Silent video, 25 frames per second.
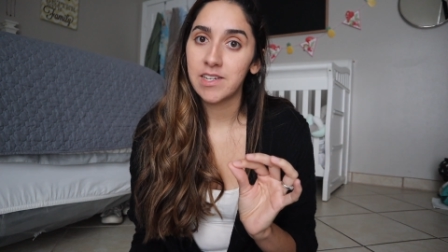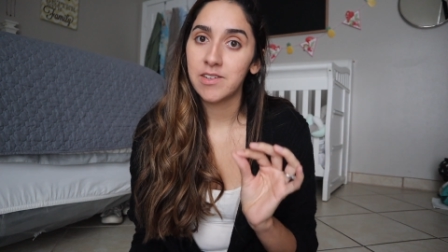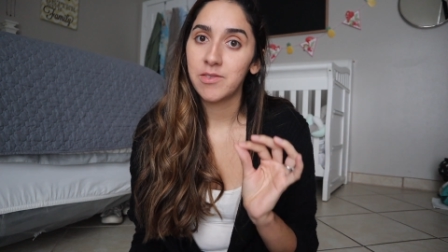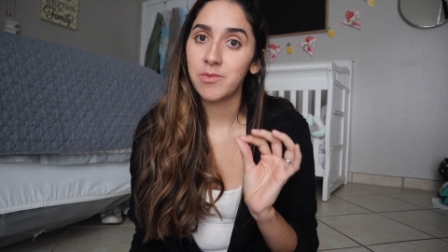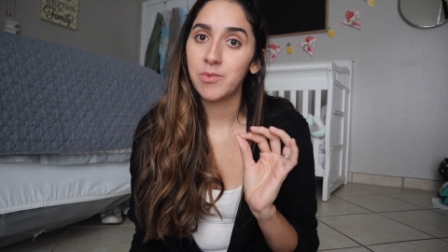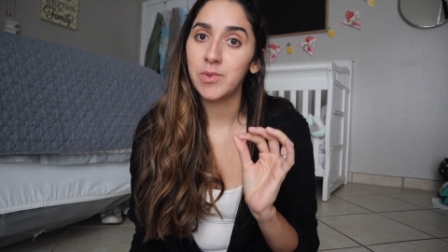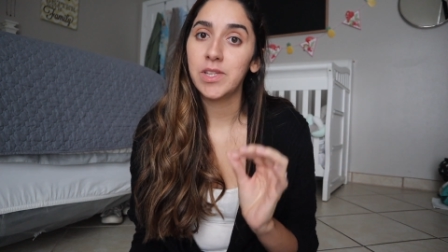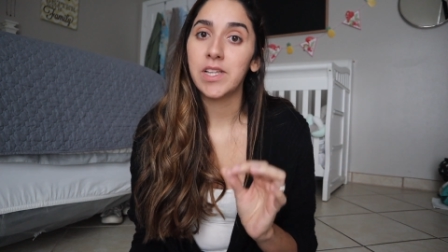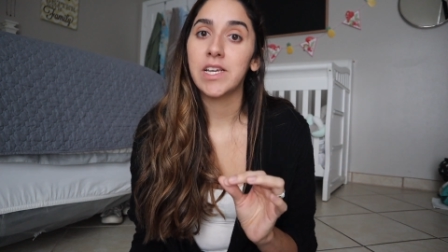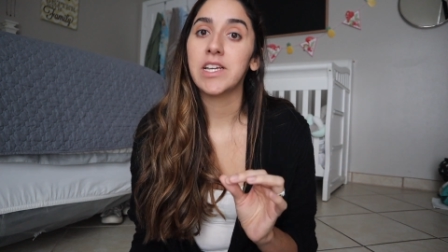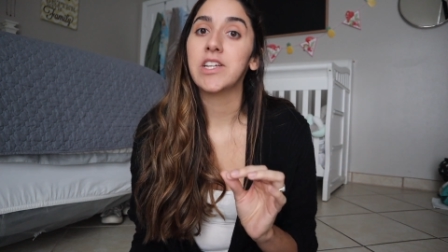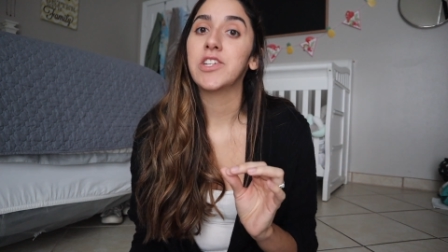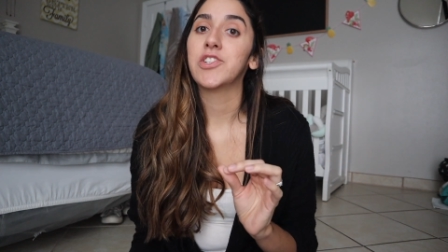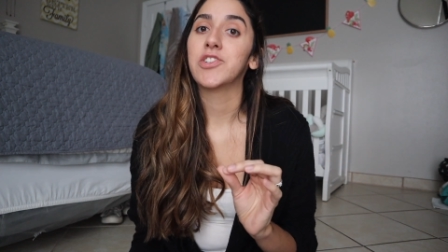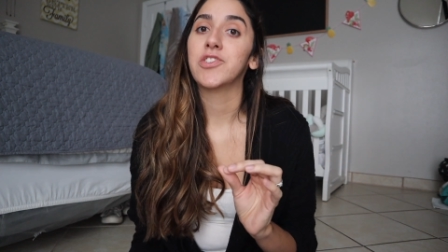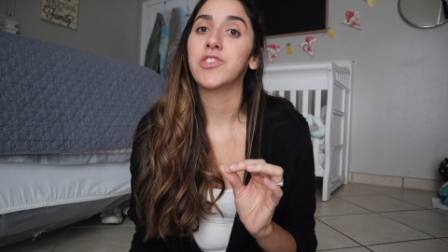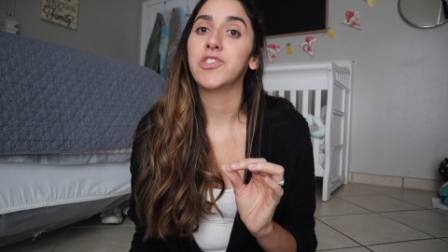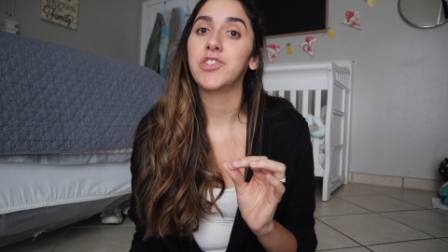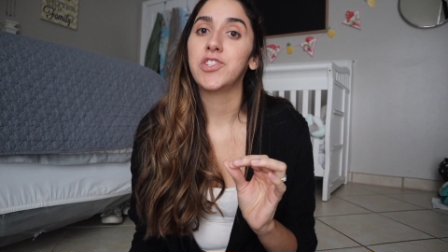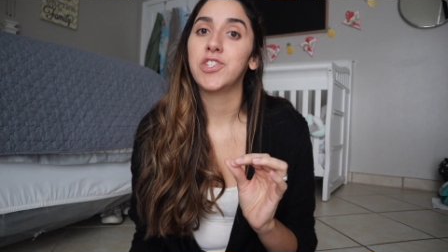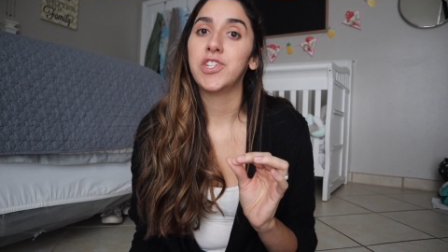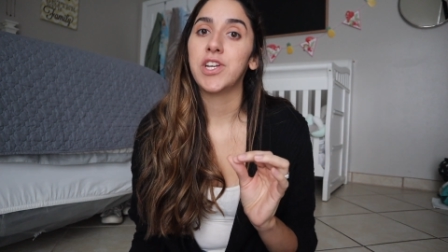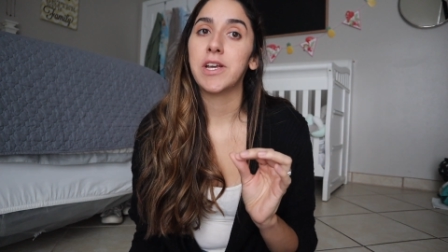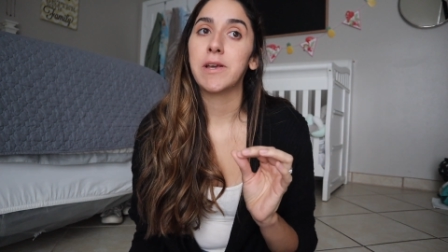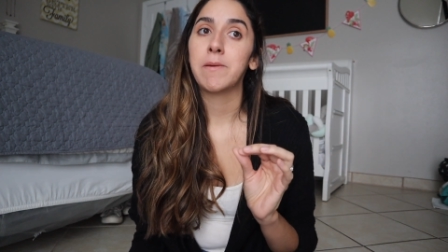
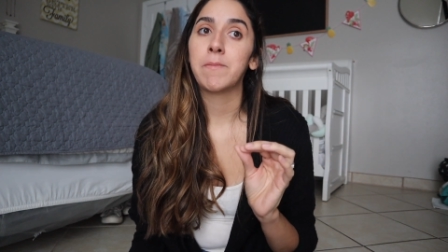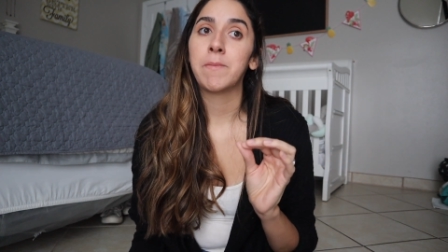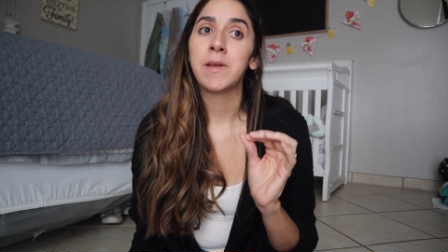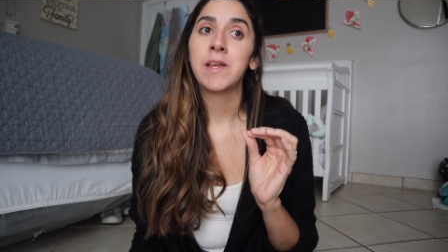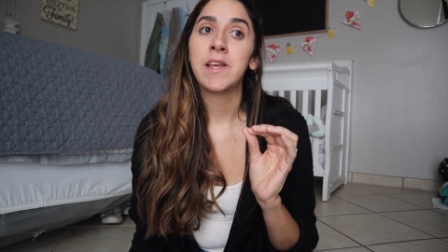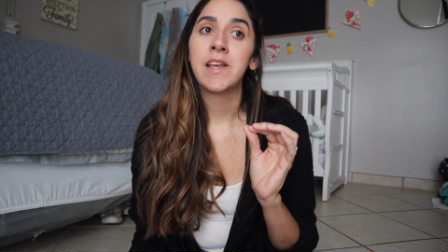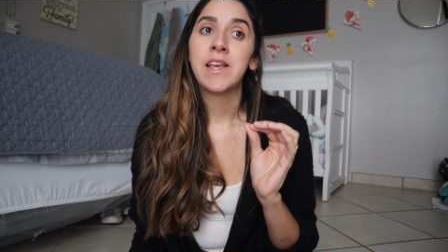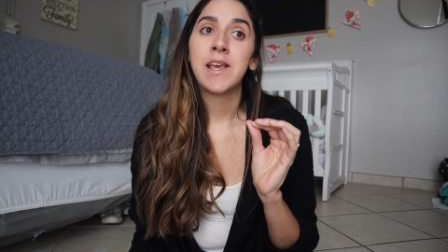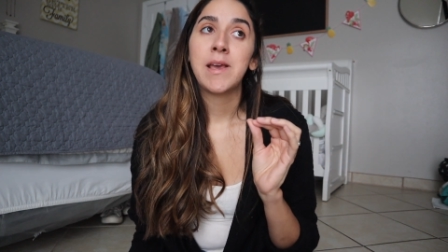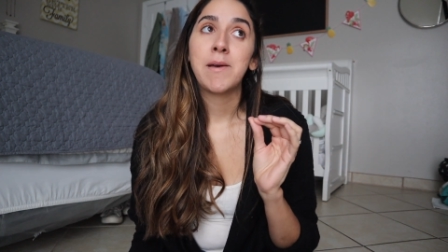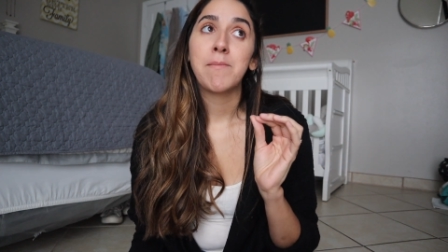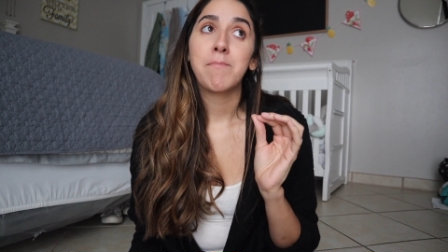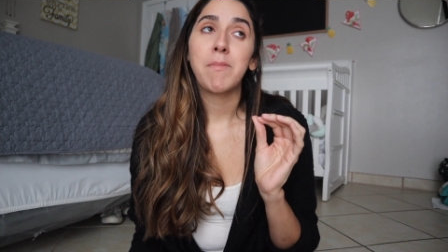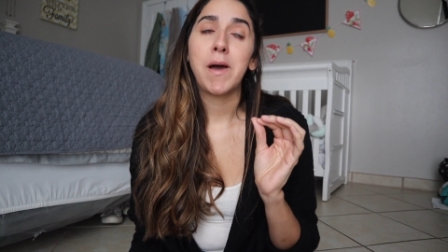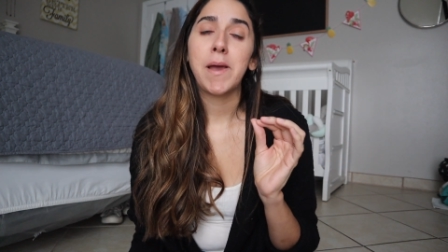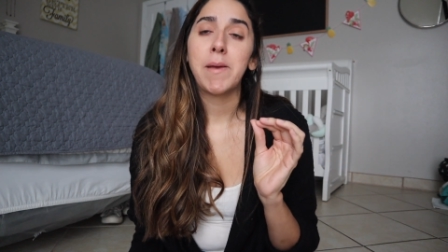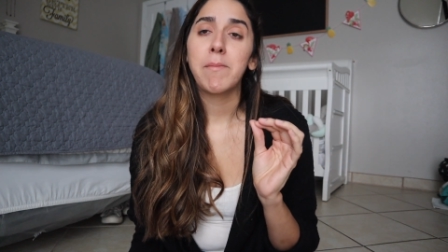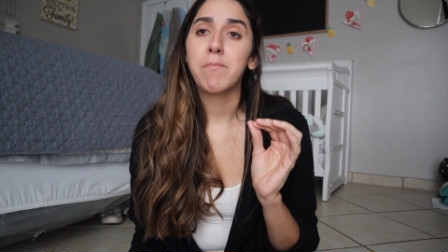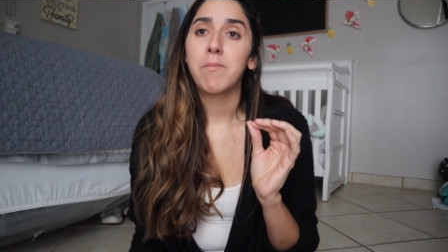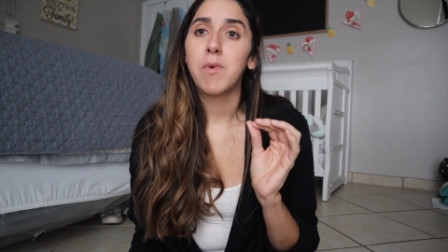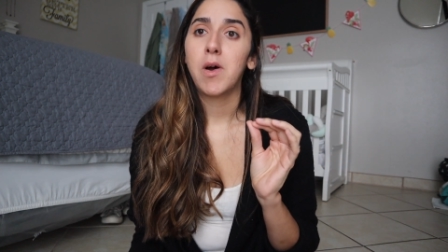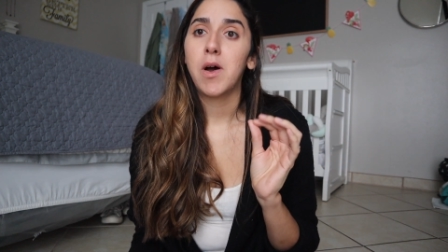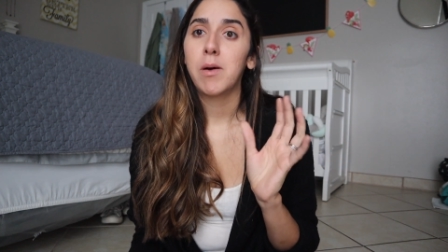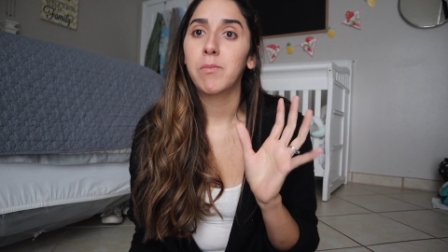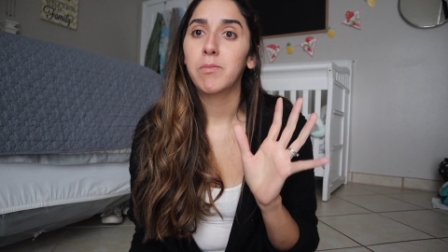relationship. My
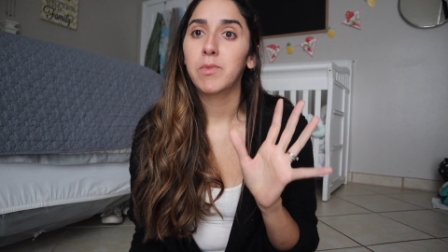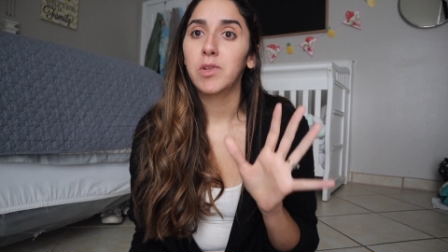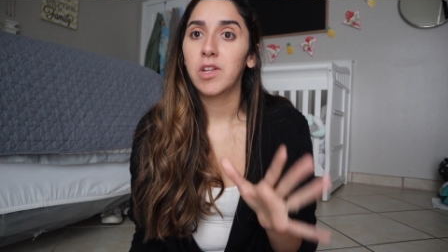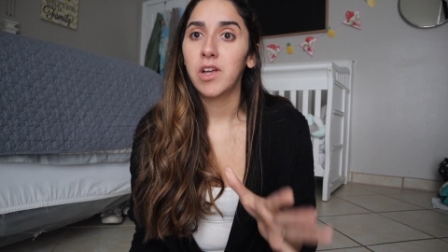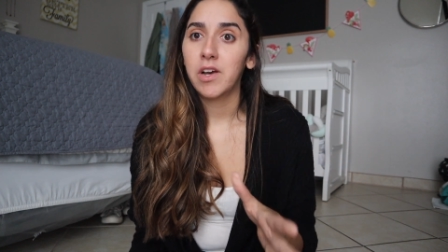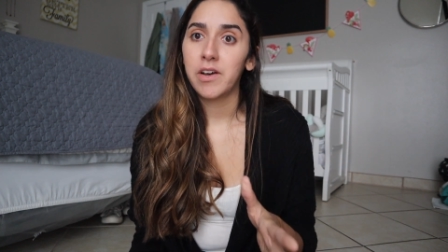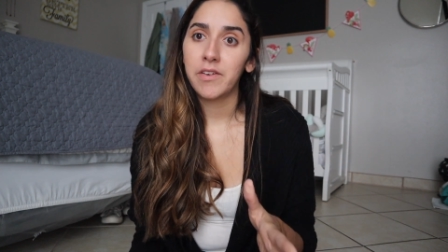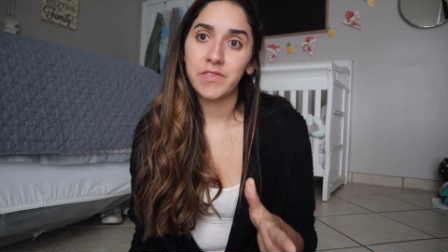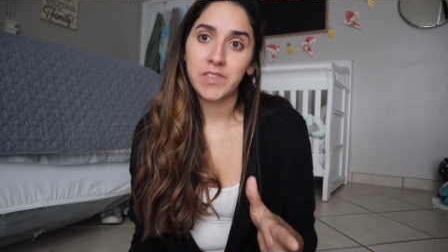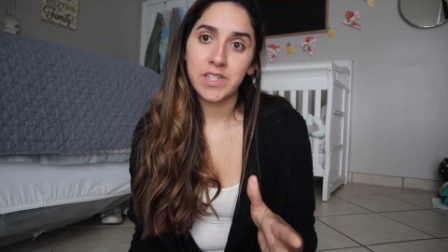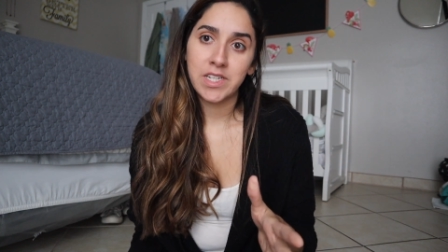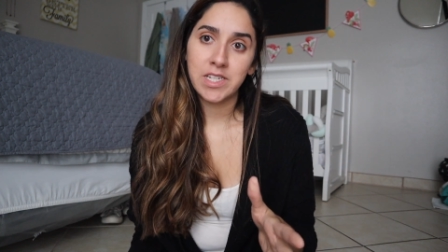mom loved